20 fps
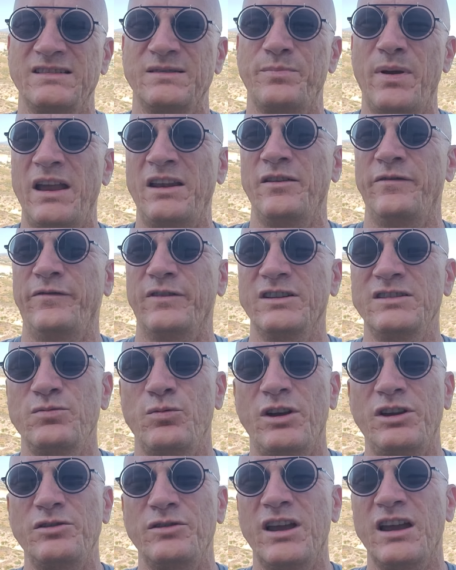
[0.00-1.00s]
benefit
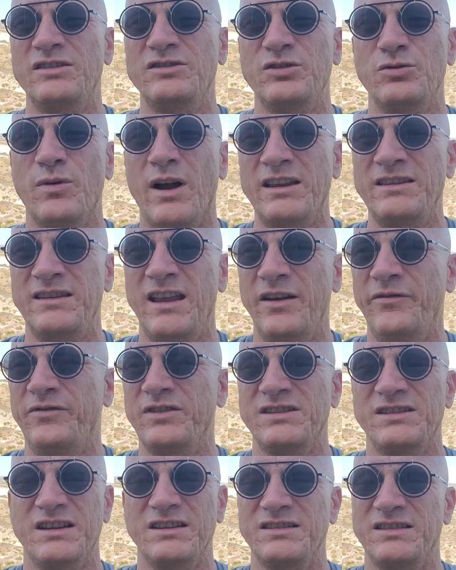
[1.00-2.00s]
where you get to run
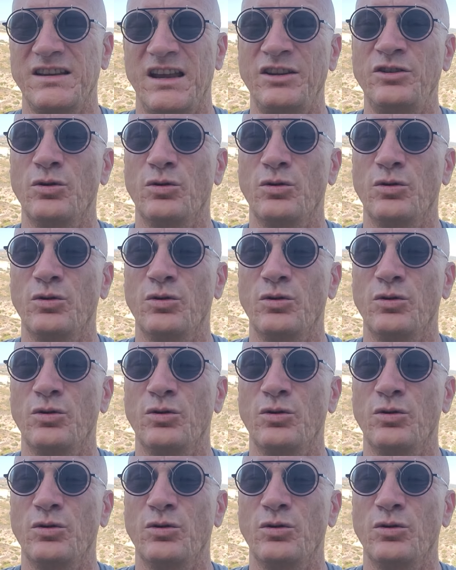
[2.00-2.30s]
deficits and